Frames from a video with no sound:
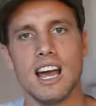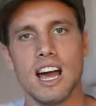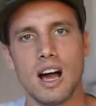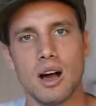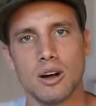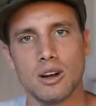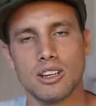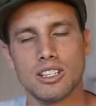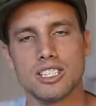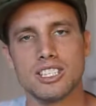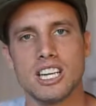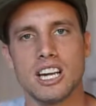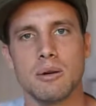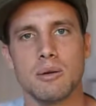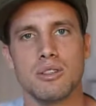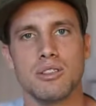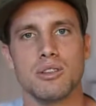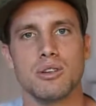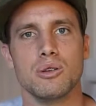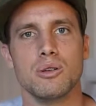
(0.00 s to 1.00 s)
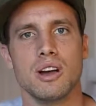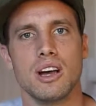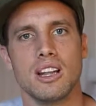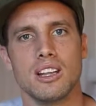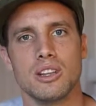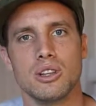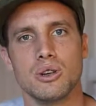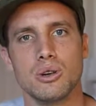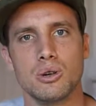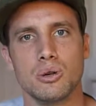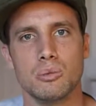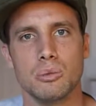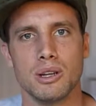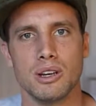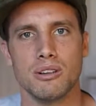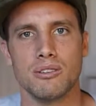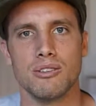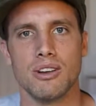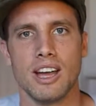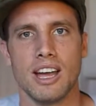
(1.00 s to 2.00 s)
I'm going to share with you a little bit
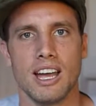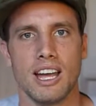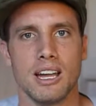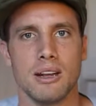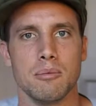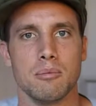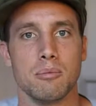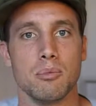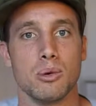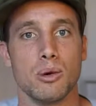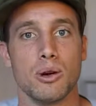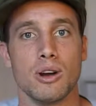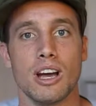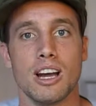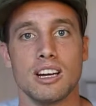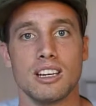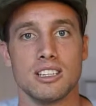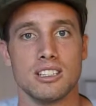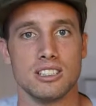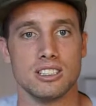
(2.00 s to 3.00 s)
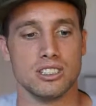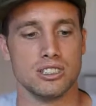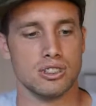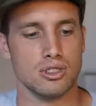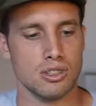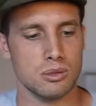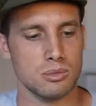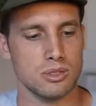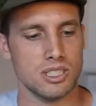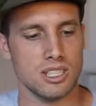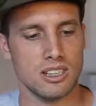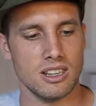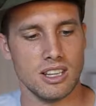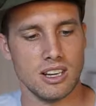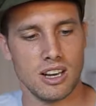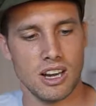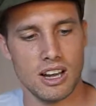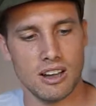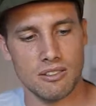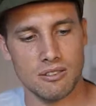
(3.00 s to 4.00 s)
of a product description that
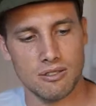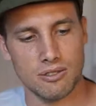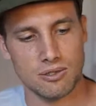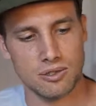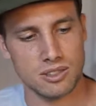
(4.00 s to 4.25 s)
I've